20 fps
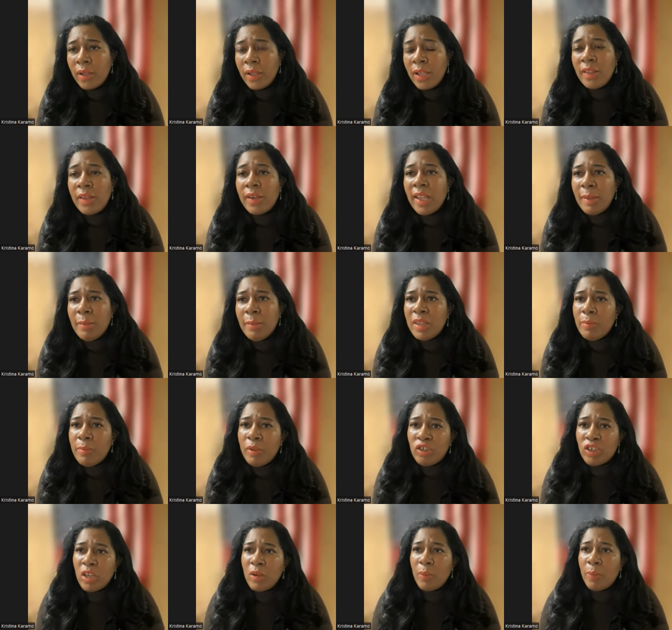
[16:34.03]
in the name of the
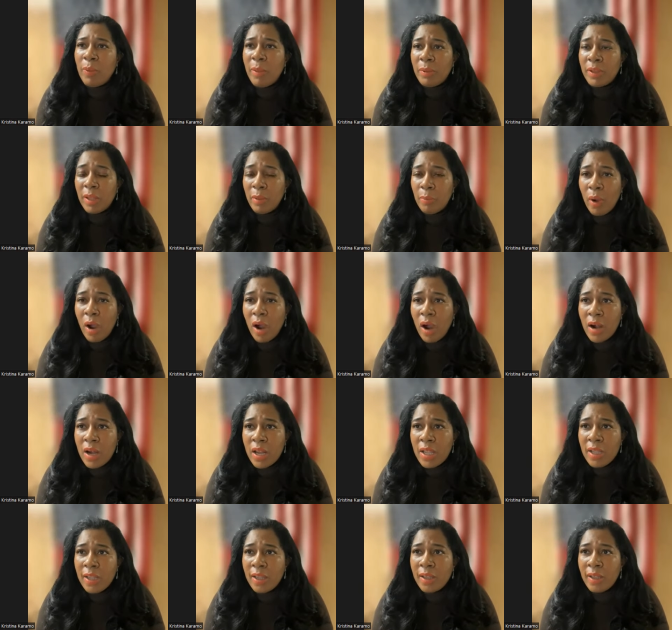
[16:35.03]
Michigan Republican
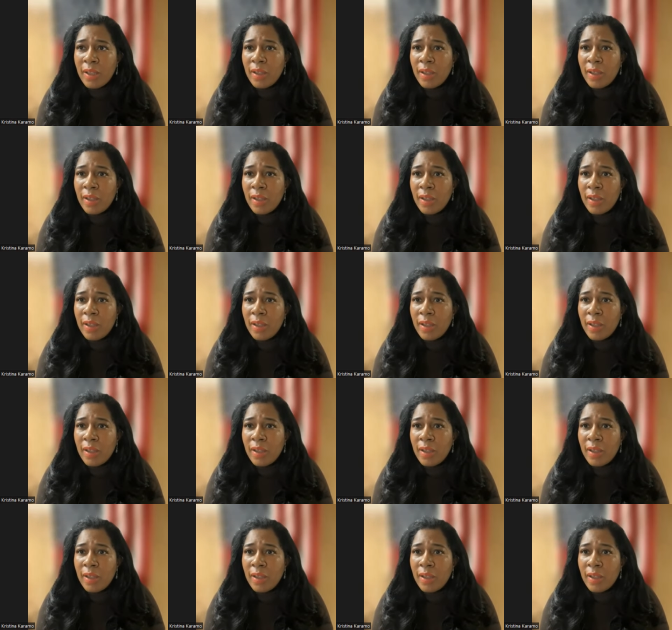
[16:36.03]
Party.